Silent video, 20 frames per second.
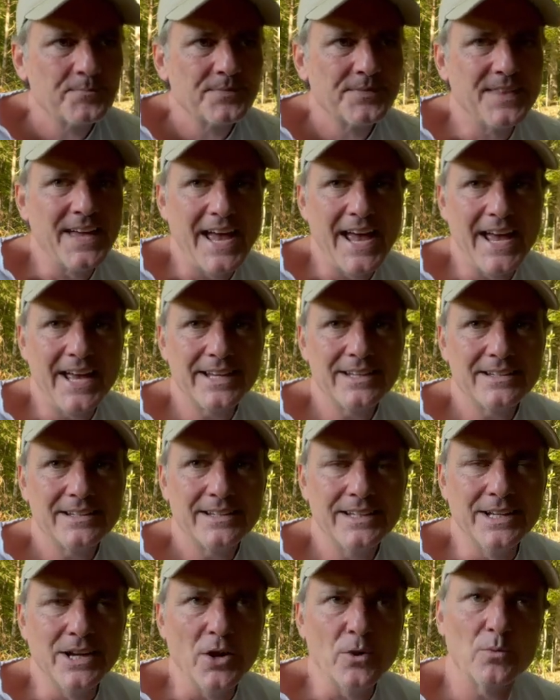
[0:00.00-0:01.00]
that,
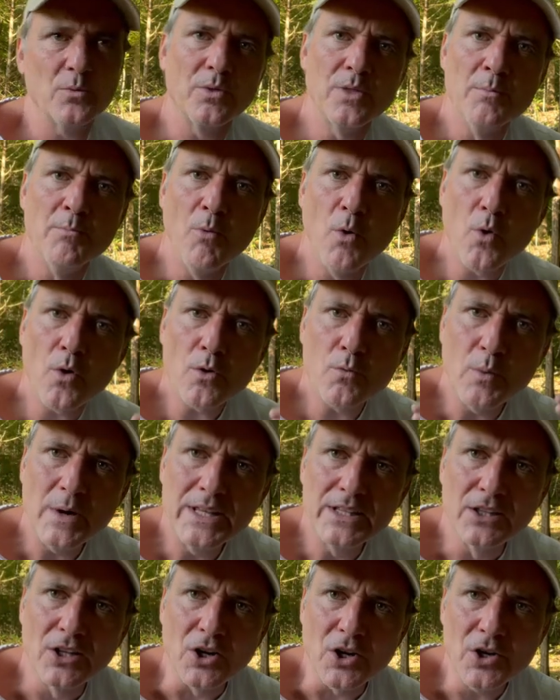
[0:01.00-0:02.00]
you know, the more
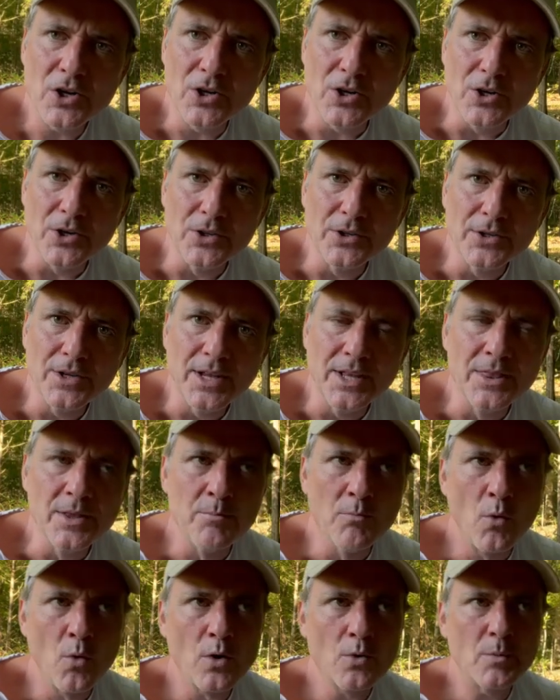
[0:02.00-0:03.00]
we learn and the
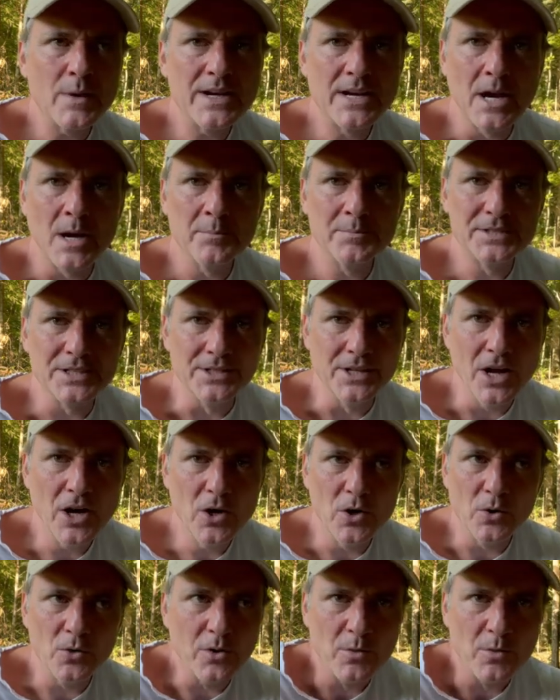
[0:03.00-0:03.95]
more we come to know,